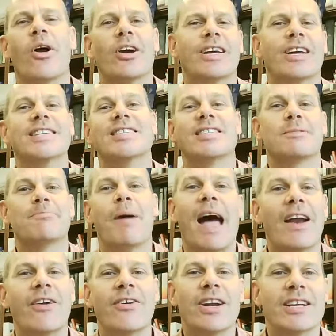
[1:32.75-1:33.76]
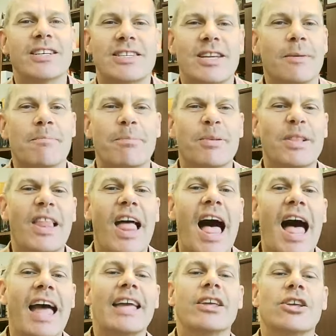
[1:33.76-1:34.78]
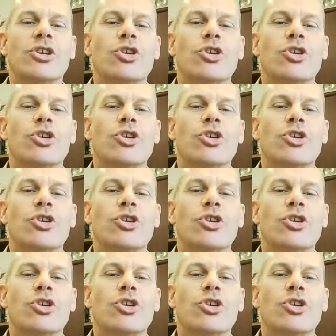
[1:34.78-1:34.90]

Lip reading: are conspiring to blot